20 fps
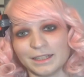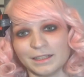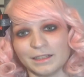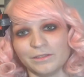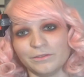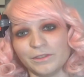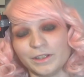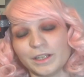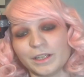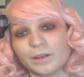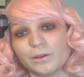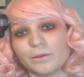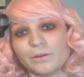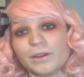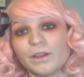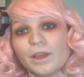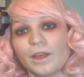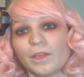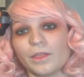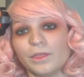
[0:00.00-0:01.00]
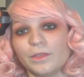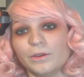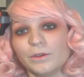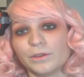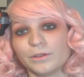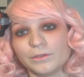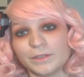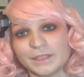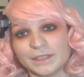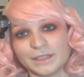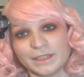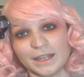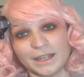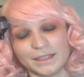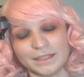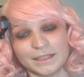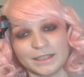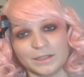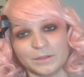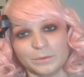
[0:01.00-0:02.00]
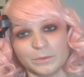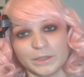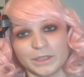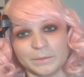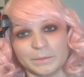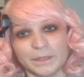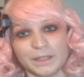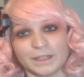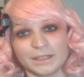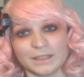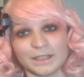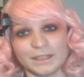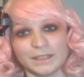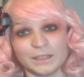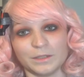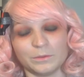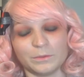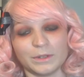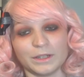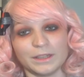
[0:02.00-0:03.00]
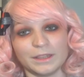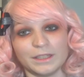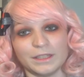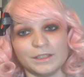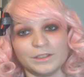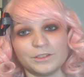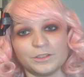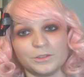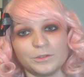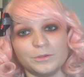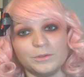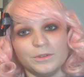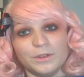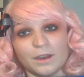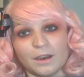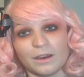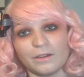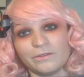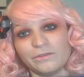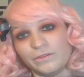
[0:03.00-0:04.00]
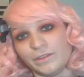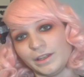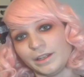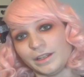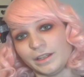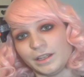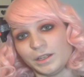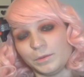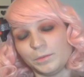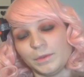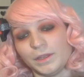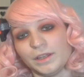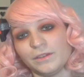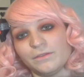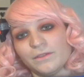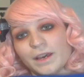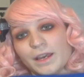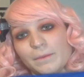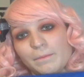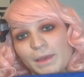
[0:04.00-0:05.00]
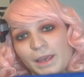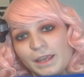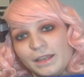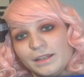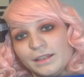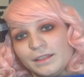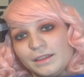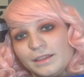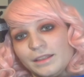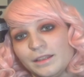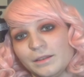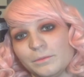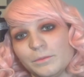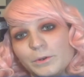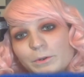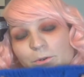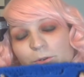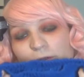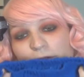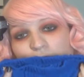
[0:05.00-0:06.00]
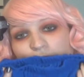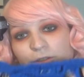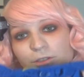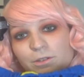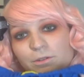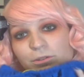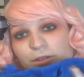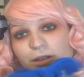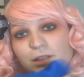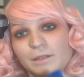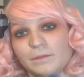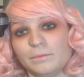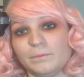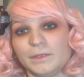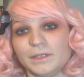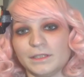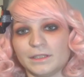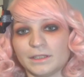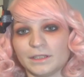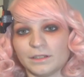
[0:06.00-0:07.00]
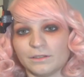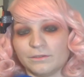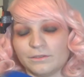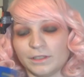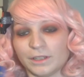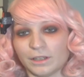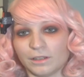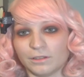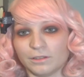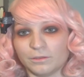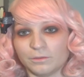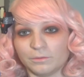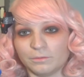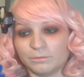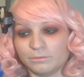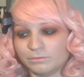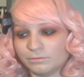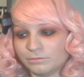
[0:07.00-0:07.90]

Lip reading: In the video, the only reason I didn't was because I didn't want these to not fit him if I painted them or sewed a piece of yellow